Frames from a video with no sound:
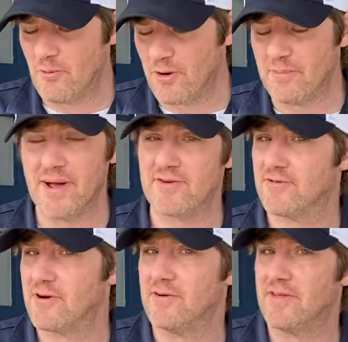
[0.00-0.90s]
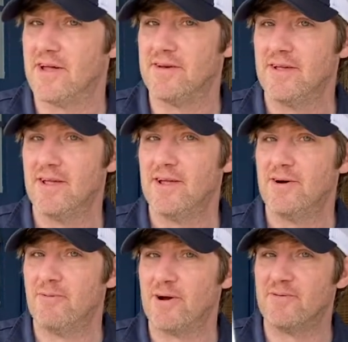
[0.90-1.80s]
want to make sure that
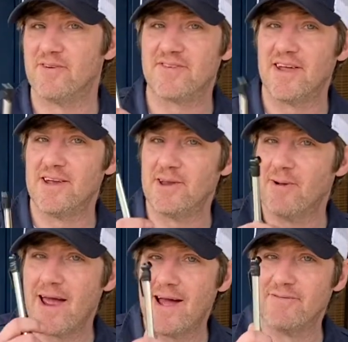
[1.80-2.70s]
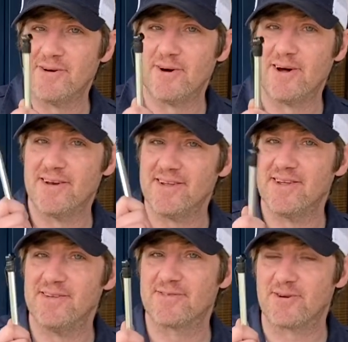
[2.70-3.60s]
whatever setting you have it on
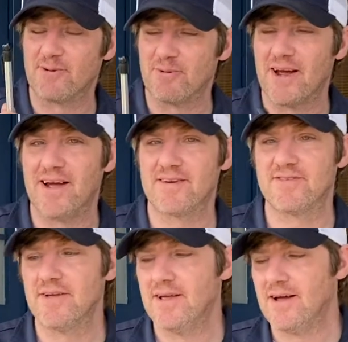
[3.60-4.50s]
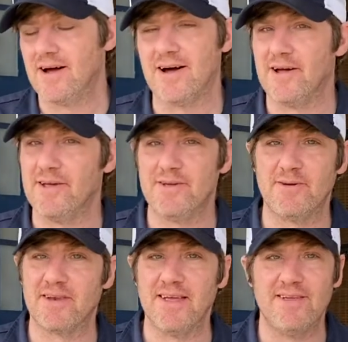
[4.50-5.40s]
is correct. You
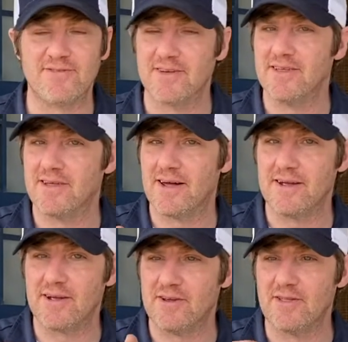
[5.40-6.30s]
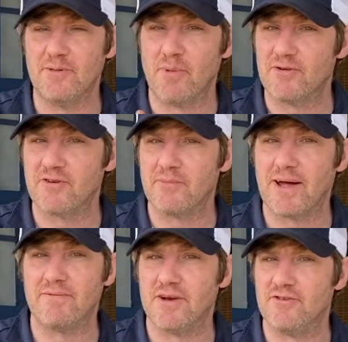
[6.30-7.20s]
can easily, like, most of them
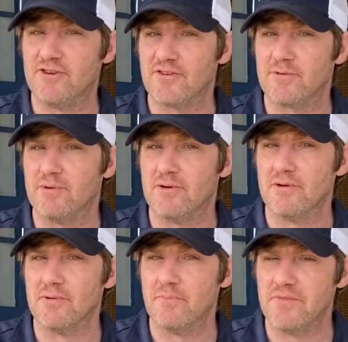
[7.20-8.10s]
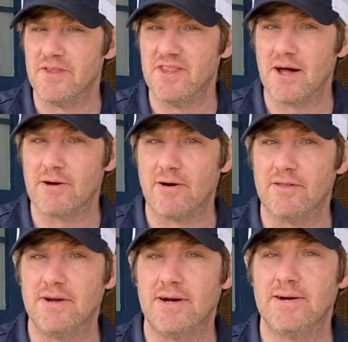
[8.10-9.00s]
have an adjustable nut on
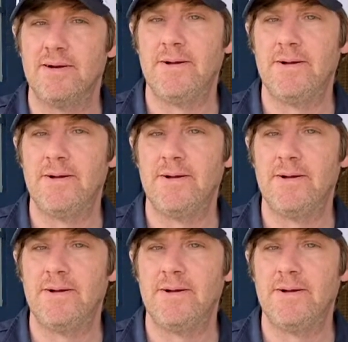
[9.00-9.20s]
there,